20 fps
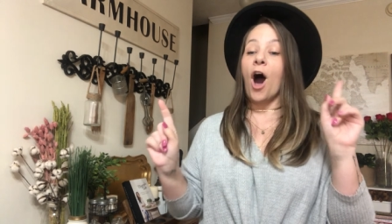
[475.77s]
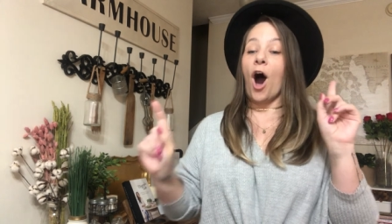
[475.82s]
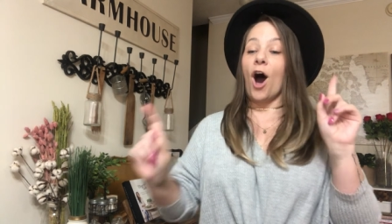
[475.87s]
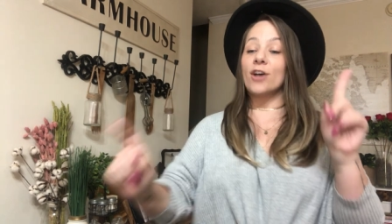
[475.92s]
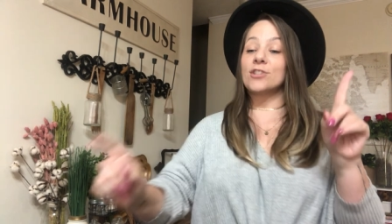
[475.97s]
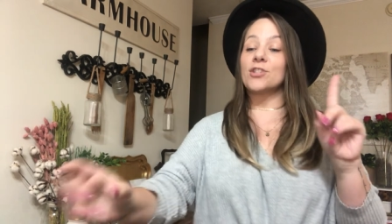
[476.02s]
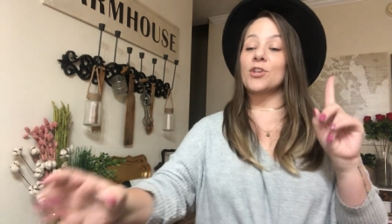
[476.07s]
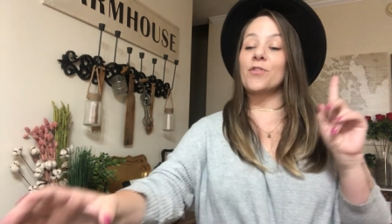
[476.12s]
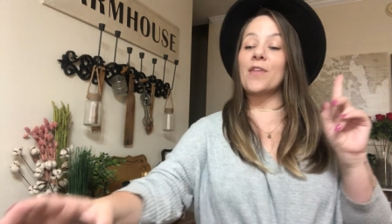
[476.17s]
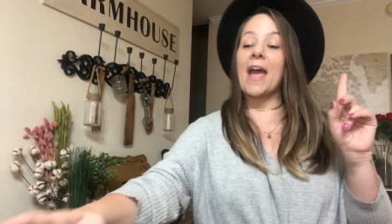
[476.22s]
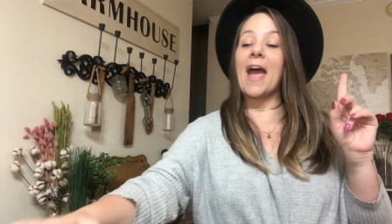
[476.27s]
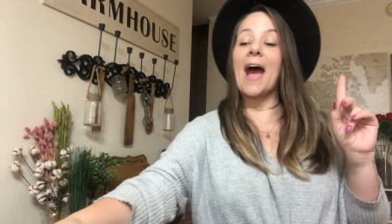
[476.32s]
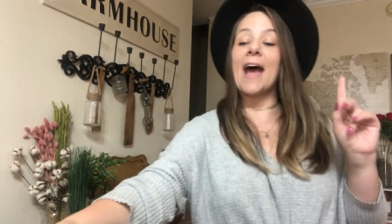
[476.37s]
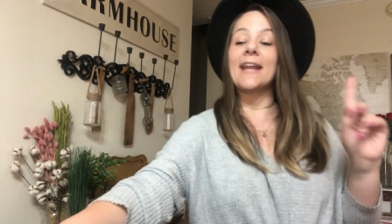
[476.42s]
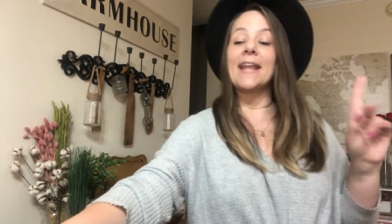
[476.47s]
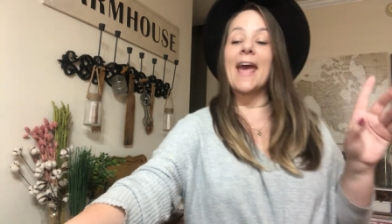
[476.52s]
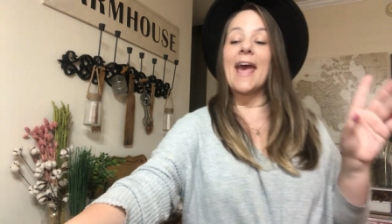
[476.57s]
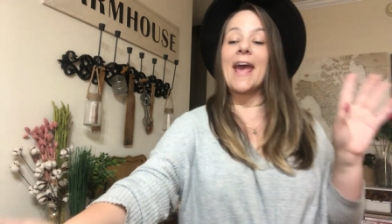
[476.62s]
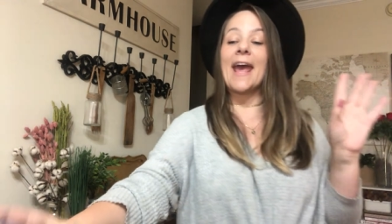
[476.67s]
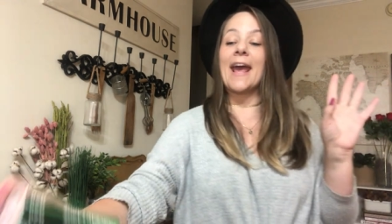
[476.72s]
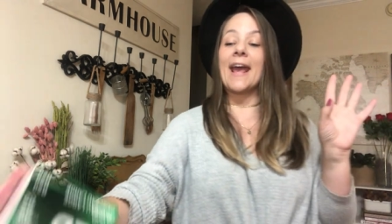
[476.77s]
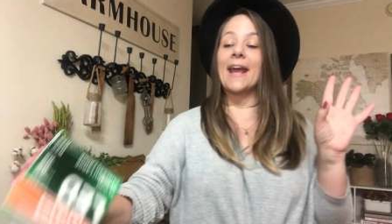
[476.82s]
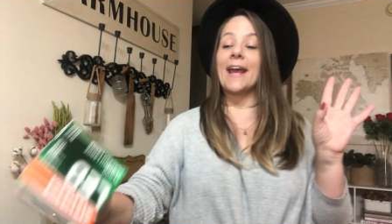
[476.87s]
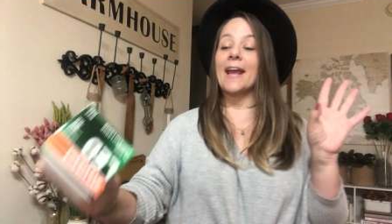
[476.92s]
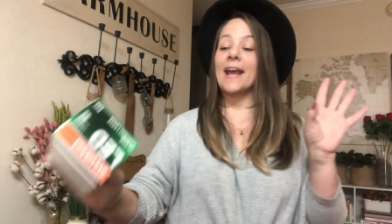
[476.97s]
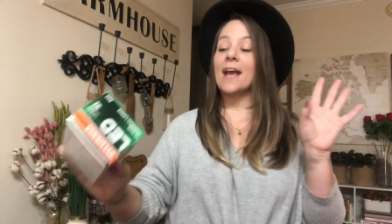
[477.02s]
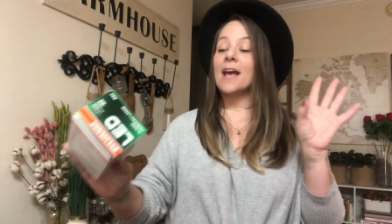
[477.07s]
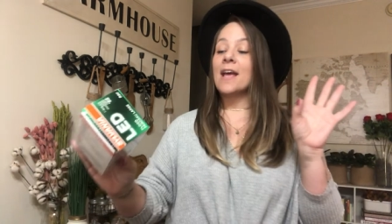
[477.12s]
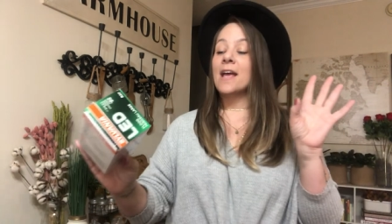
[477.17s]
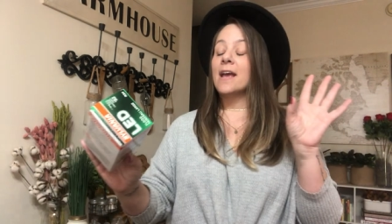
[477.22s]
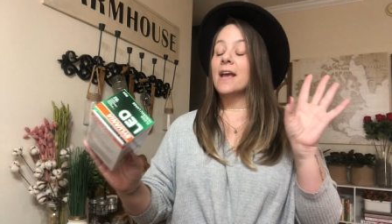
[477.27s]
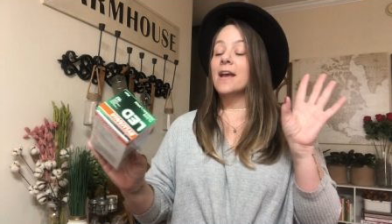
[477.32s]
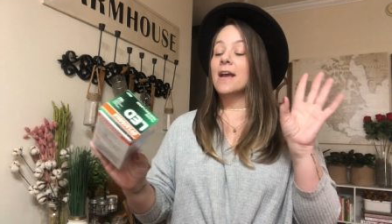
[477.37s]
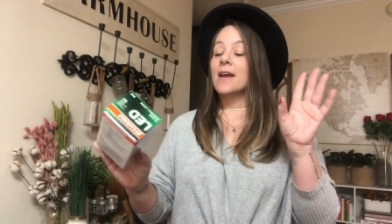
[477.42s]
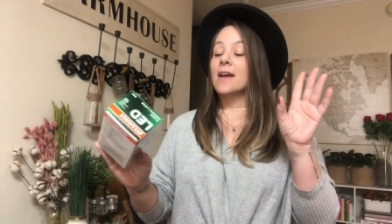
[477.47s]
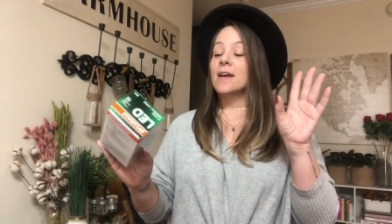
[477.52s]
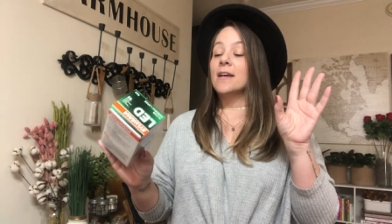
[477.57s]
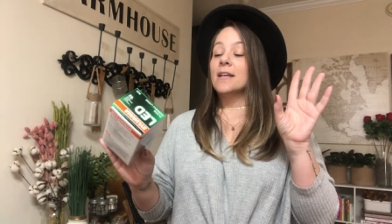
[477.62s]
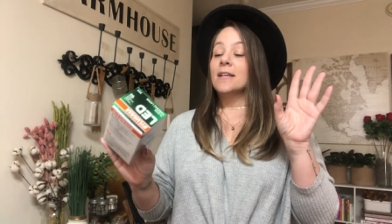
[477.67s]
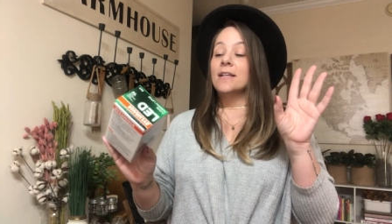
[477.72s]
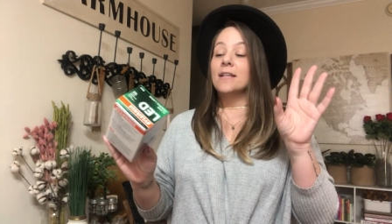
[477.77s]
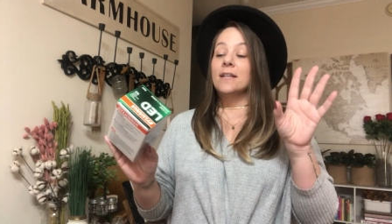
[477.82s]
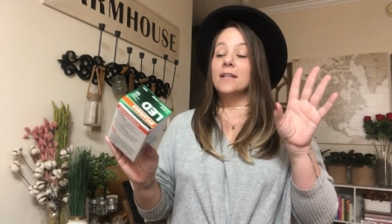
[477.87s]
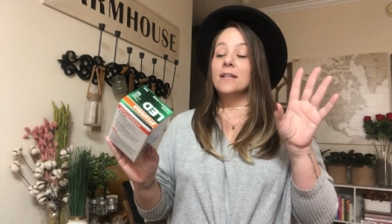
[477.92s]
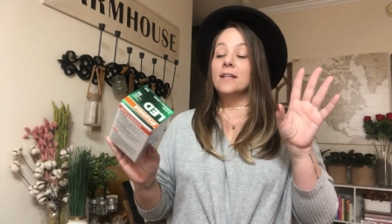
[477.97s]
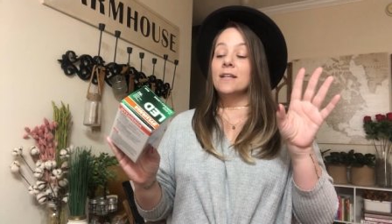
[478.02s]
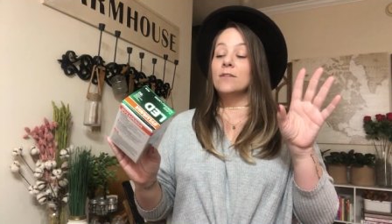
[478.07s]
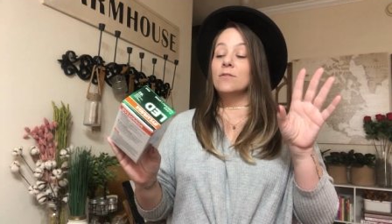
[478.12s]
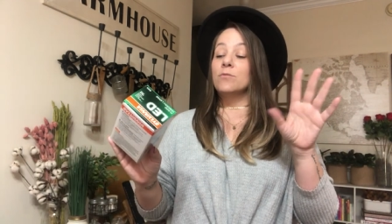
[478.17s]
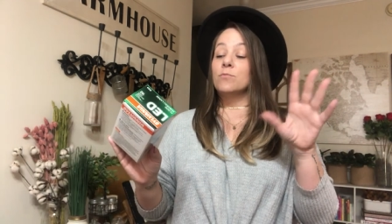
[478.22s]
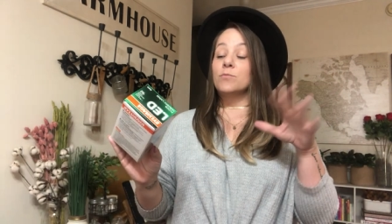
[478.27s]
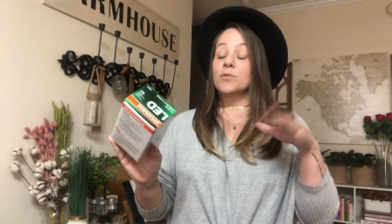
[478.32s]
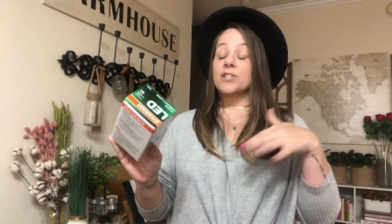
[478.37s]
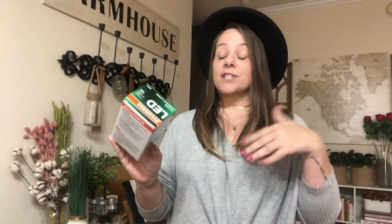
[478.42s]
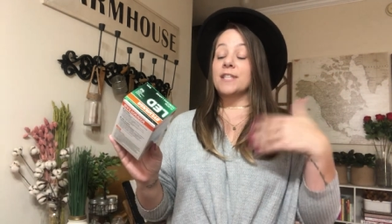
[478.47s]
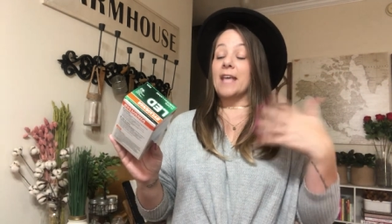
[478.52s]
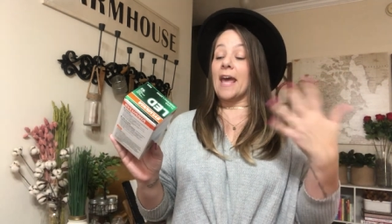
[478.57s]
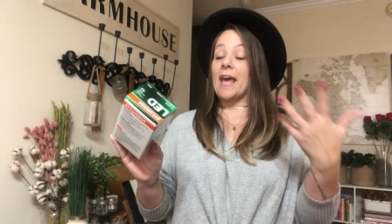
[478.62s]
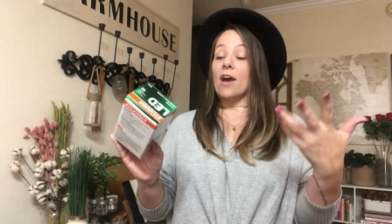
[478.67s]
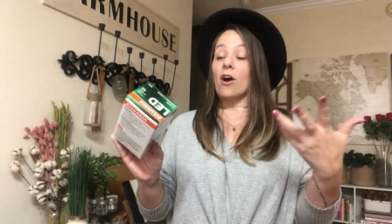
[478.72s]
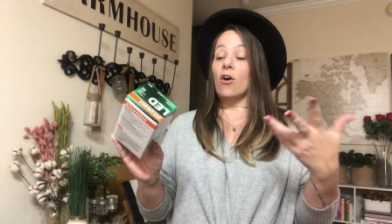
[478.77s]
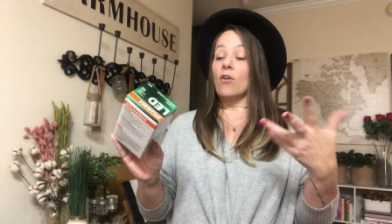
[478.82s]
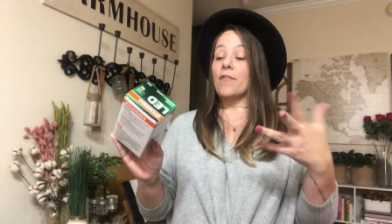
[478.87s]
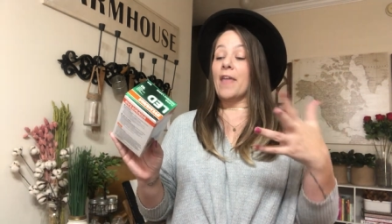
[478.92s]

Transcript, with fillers: Also, they had a sale.